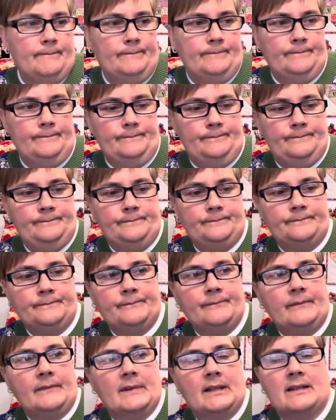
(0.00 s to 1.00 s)

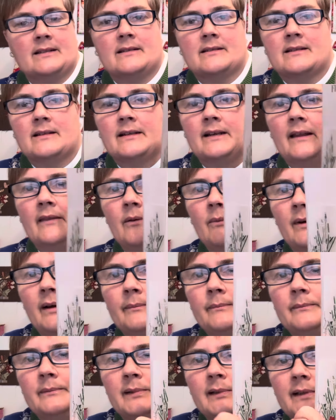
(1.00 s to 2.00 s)
This is another
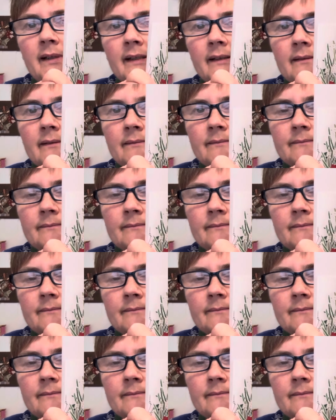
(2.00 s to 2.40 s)
one by